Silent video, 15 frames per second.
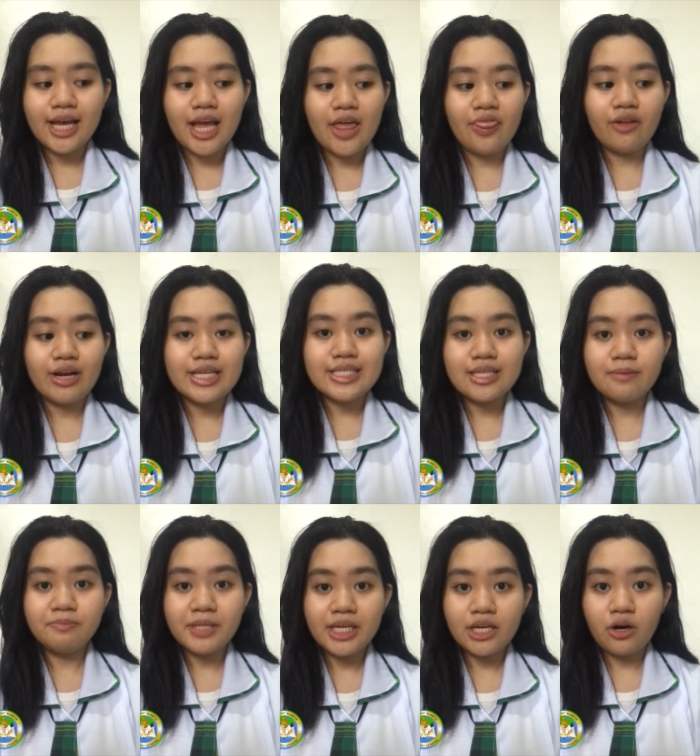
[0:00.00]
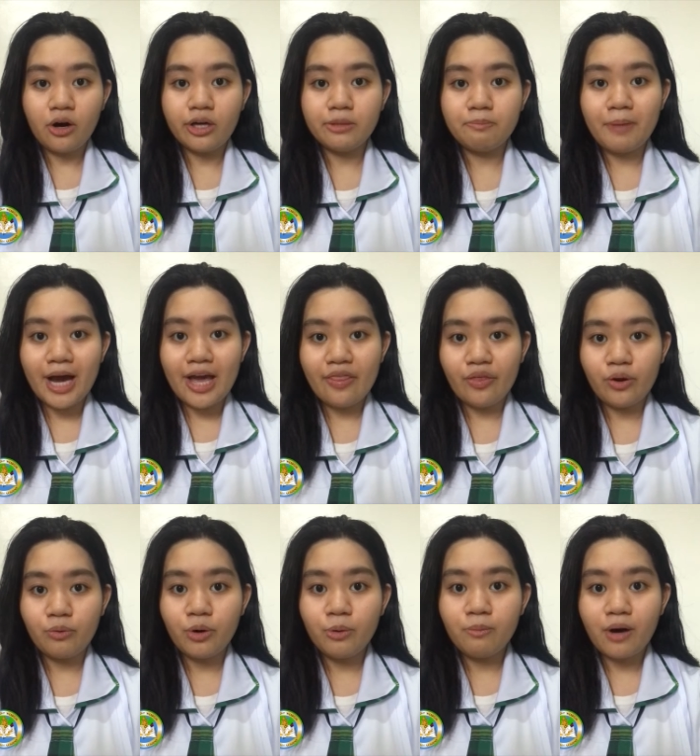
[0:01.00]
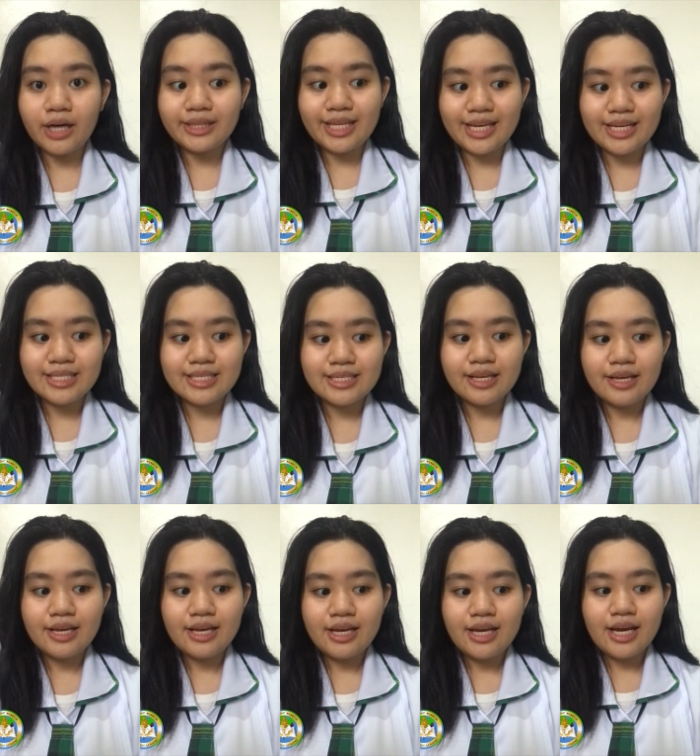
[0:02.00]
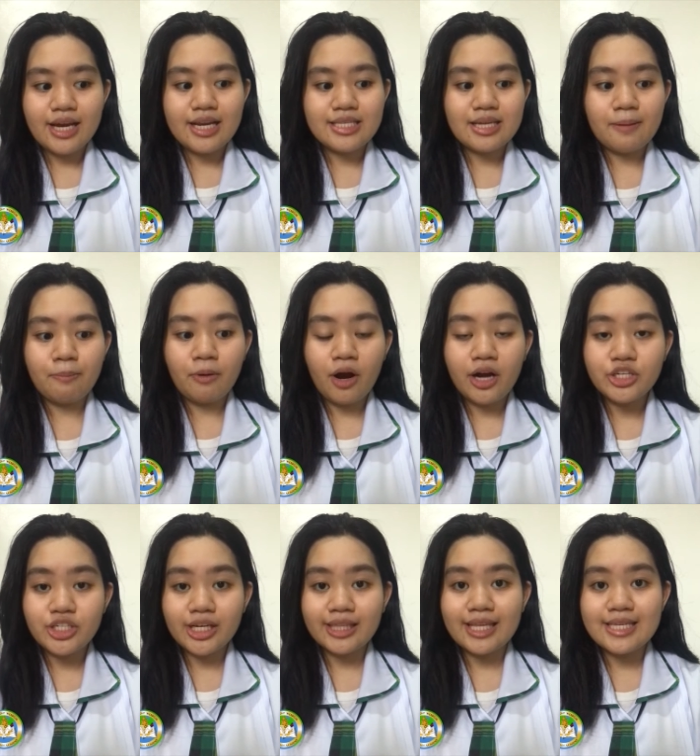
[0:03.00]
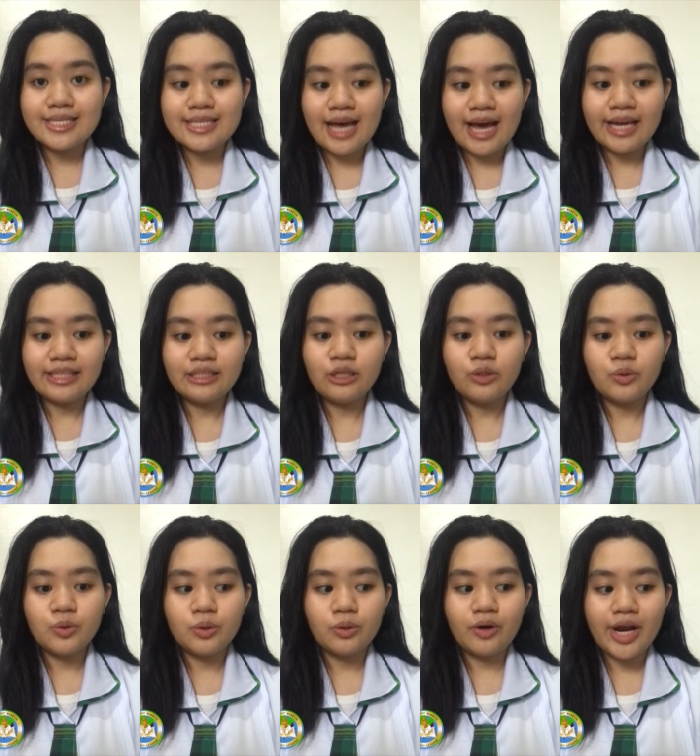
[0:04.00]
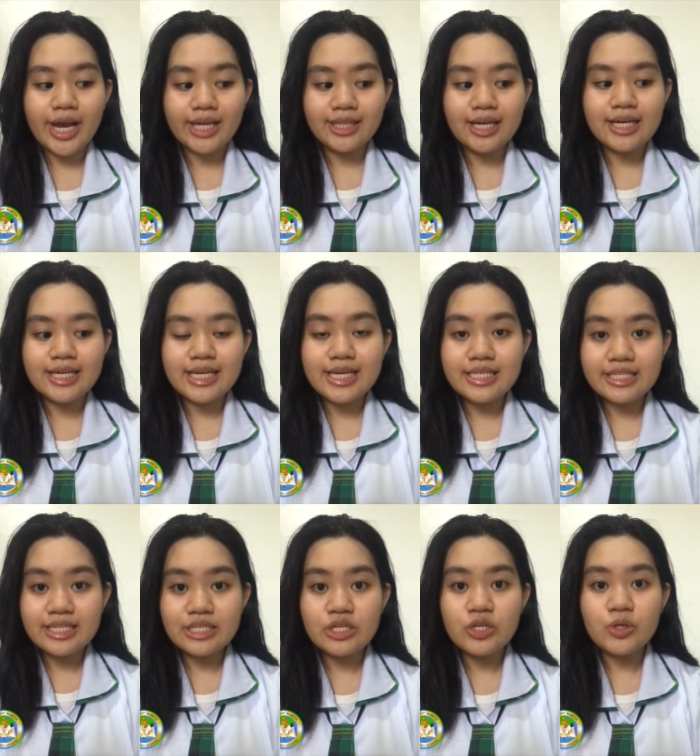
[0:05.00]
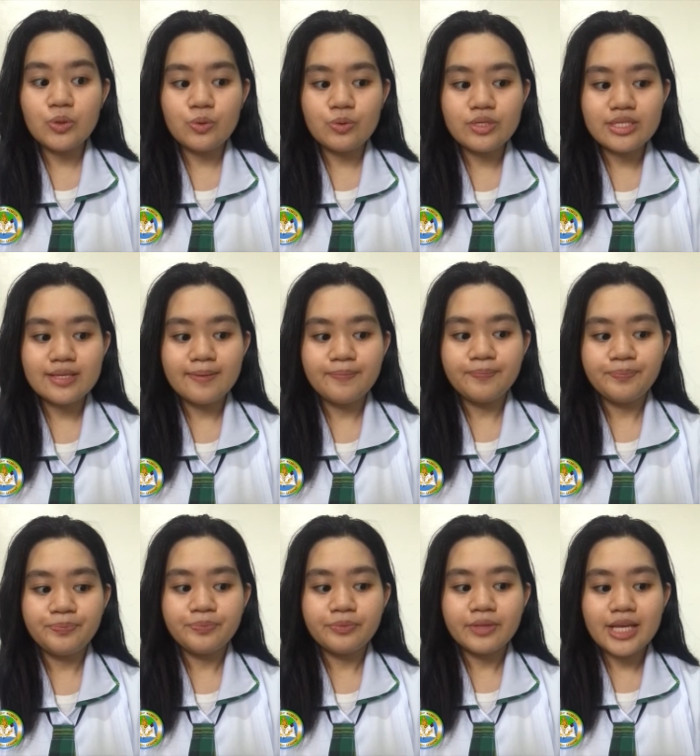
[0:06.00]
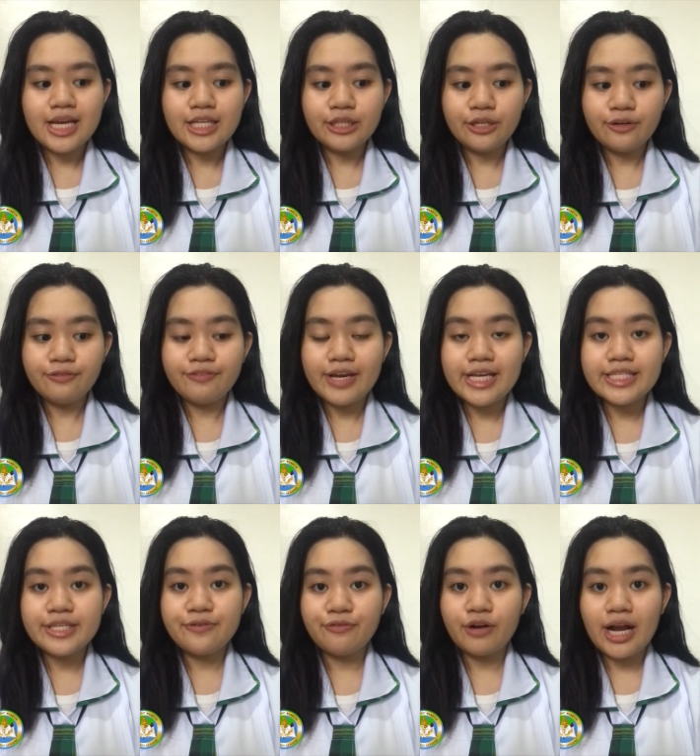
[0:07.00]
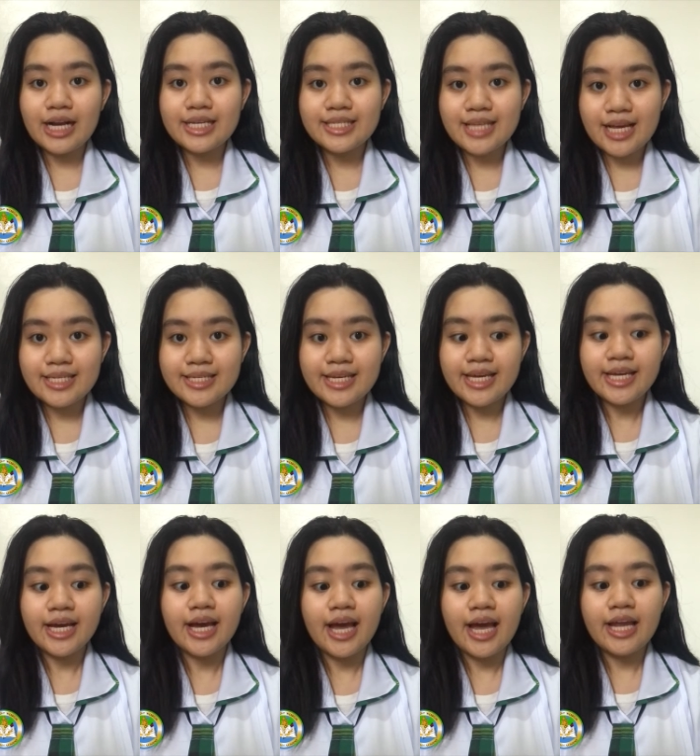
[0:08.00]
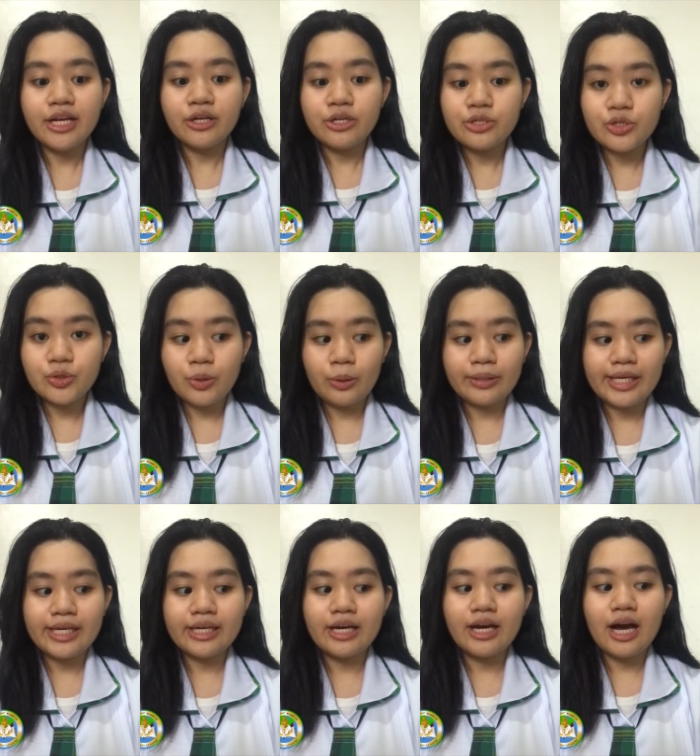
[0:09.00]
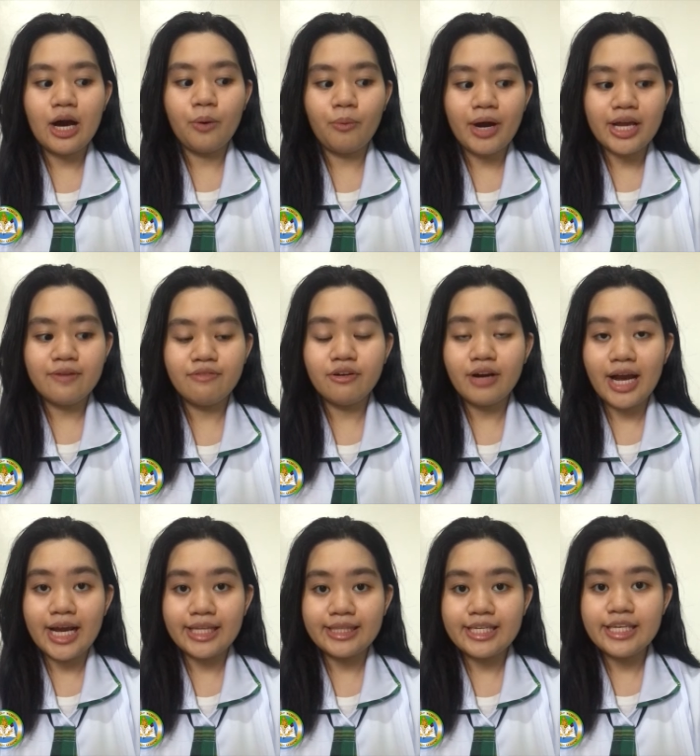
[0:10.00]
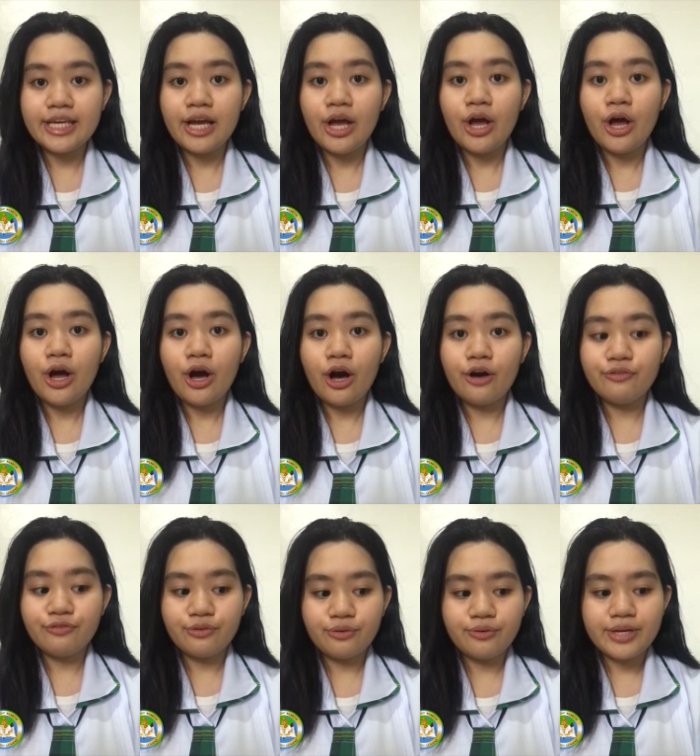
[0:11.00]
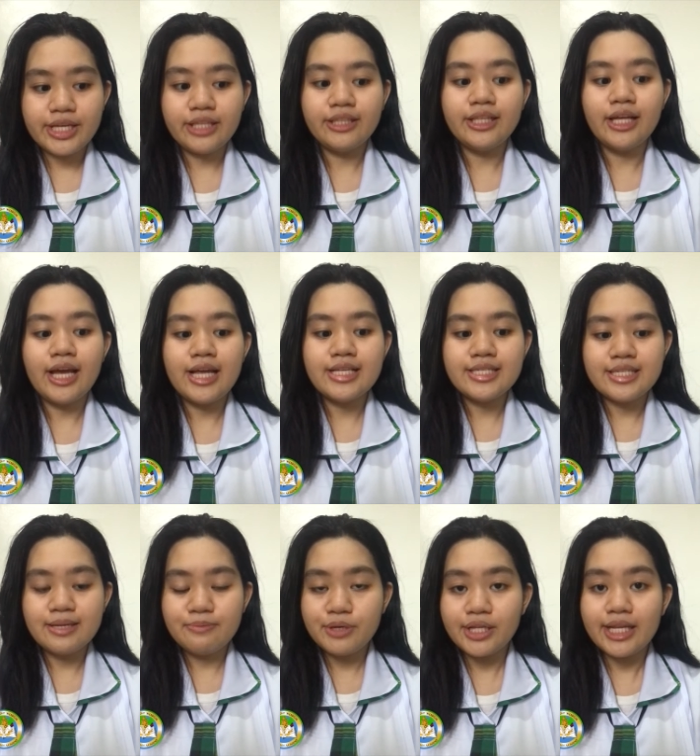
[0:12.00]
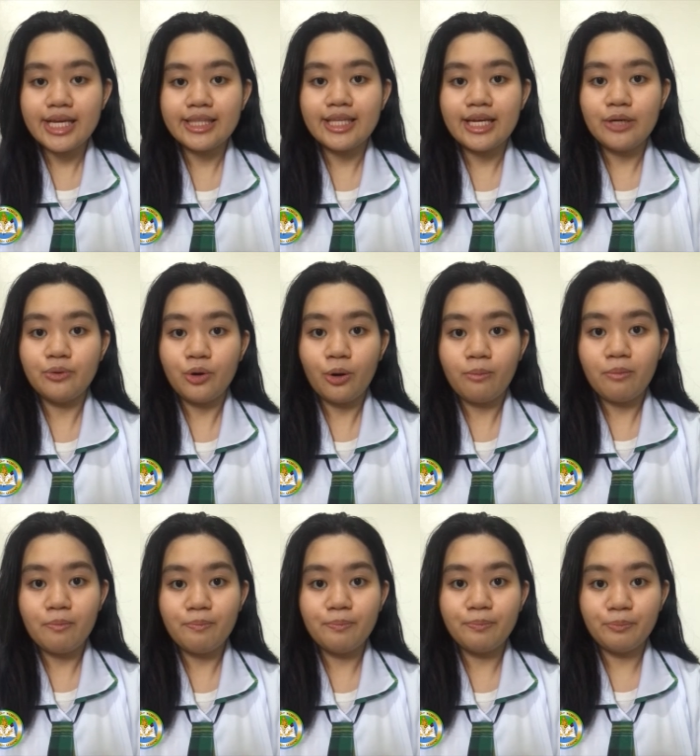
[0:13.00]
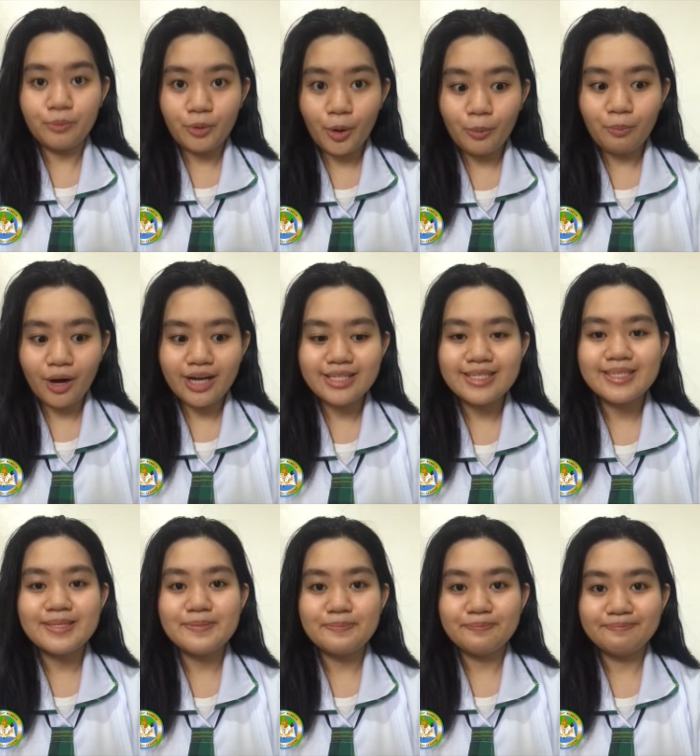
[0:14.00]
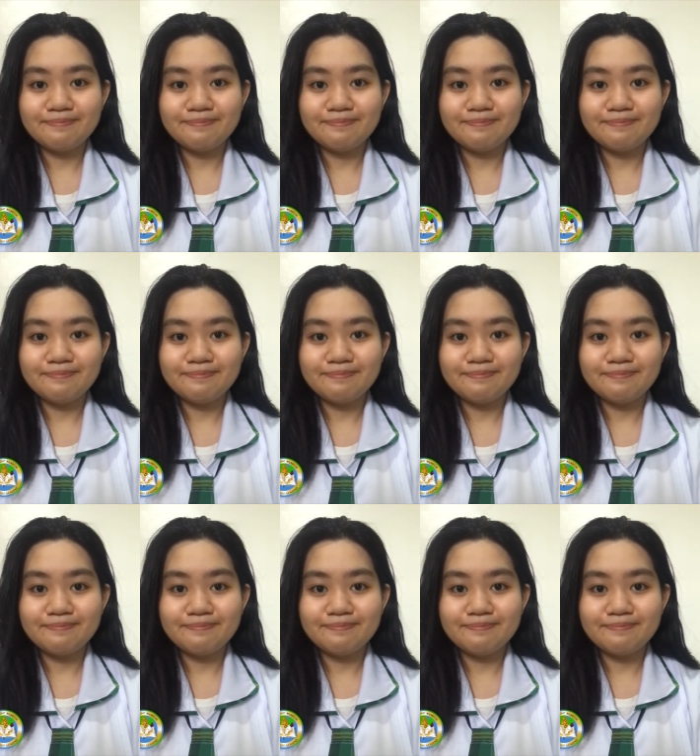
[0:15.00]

And there is something called Python Robotics. It is a project designed to create an easy-to-use interface for accessing and controlling a wide variety of real and simulated ro robots.